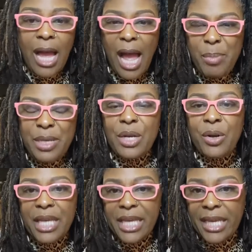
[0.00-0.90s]
I put it on
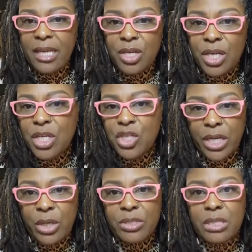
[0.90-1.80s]
a cookie
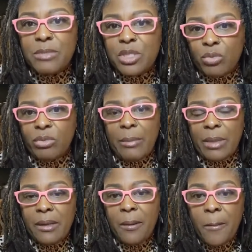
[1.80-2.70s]
sheet or some
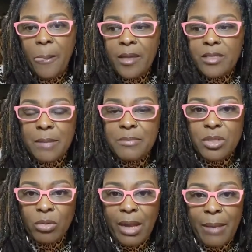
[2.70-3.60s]
ceramic some
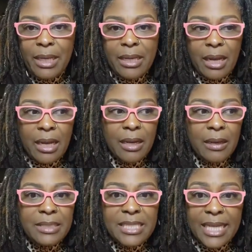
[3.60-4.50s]
ceramic
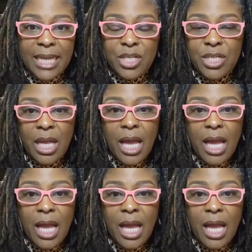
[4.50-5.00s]
uh, dish.